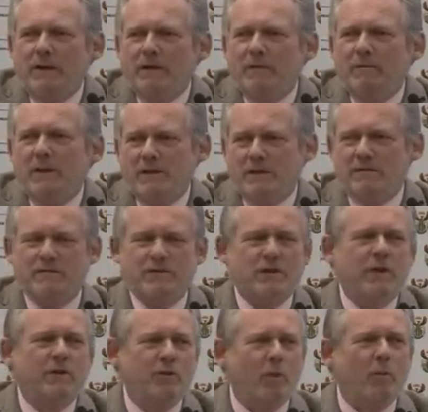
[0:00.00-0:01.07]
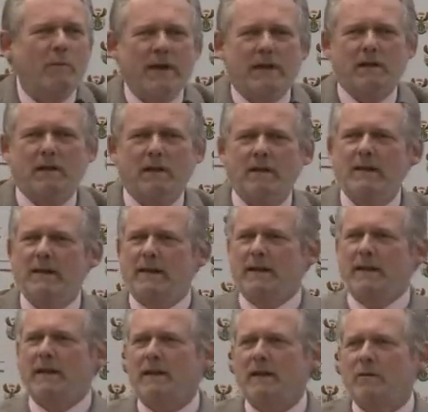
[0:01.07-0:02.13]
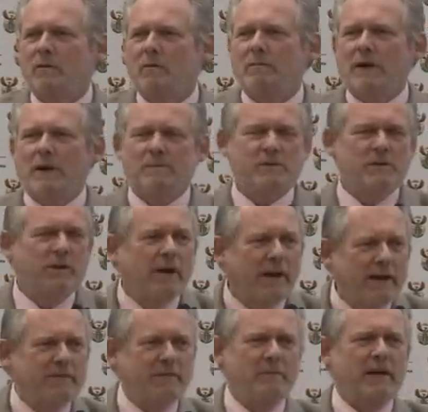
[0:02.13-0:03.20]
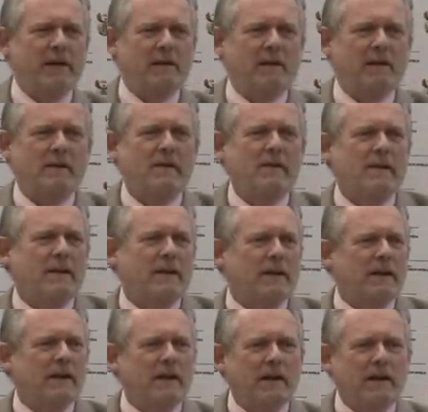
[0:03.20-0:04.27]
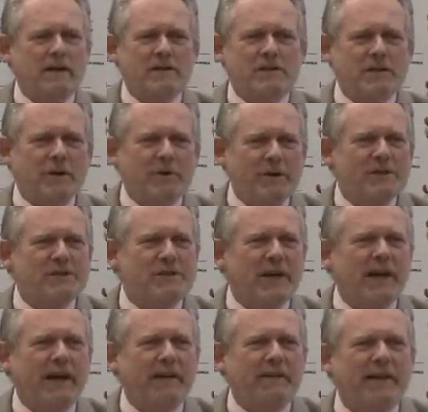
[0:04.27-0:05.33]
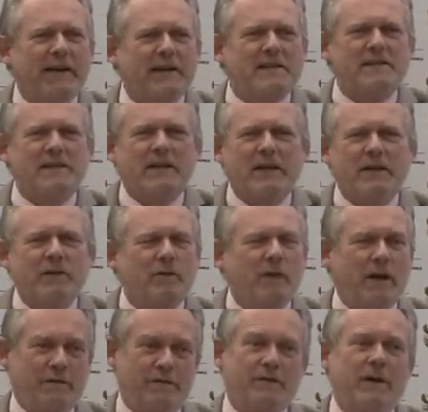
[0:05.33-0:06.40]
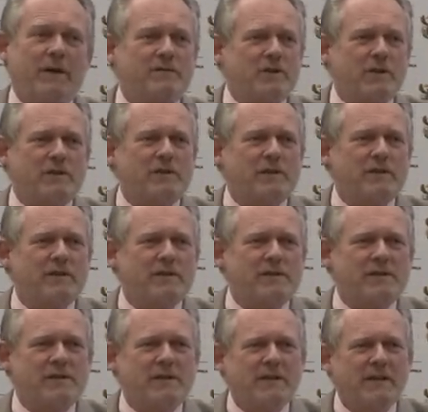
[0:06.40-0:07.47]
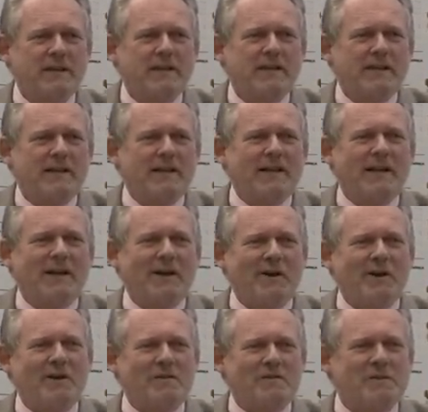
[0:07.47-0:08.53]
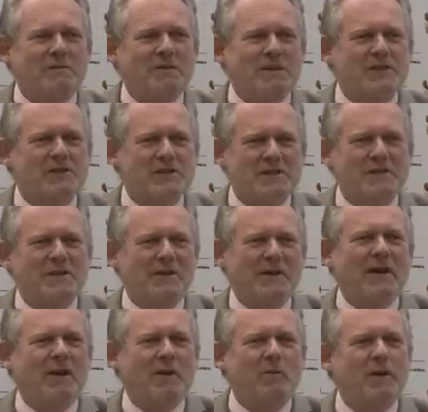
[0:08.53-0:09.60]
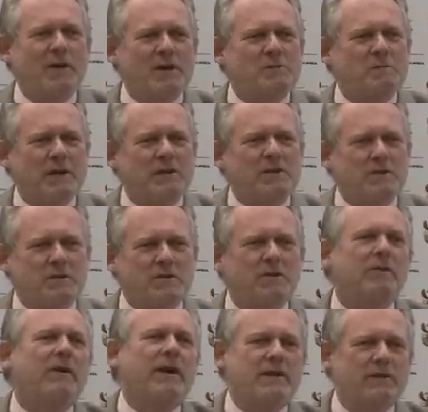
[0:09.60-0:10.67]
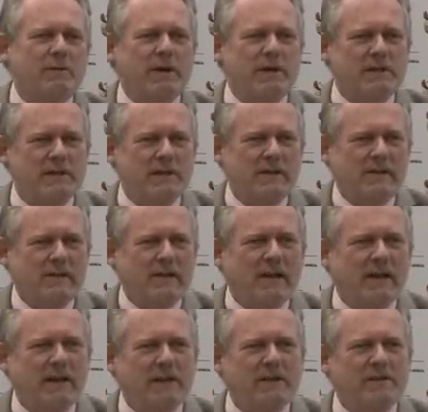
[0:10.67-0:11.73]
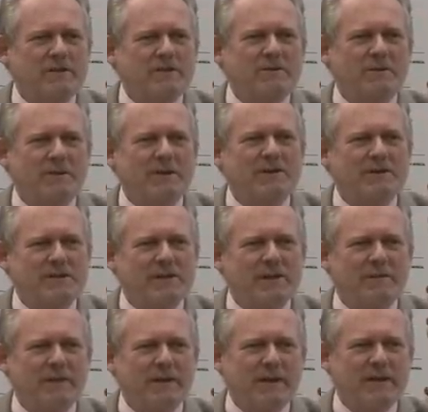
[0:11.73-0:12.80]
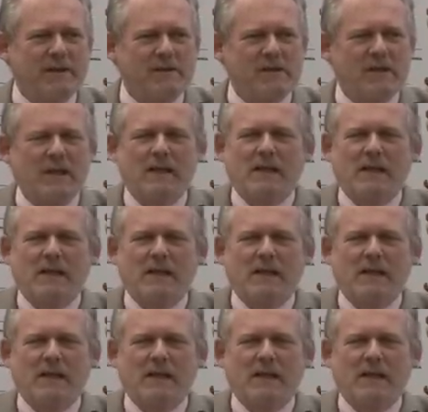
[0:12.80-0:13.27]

you must have shown your mettle, uh, or perhaps you don't have the mettle. Uh, and so we say that uh, you will have five shots at this, uh, after which uh, we expect you to graduate uh, into, into something else.